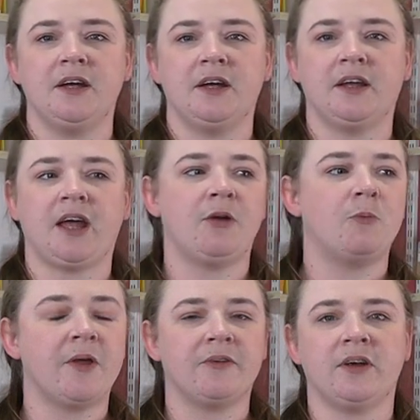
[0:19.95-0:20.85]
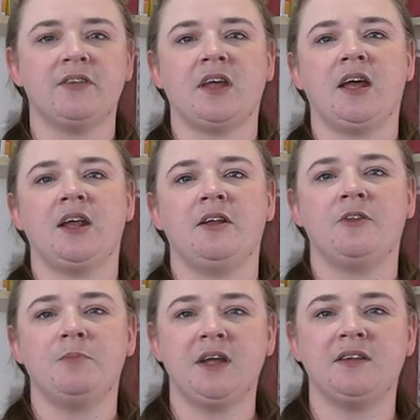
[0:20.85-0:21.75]
Okay, whether it's in
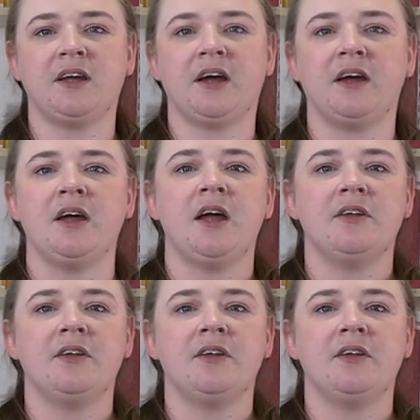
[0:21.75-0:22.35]
the media,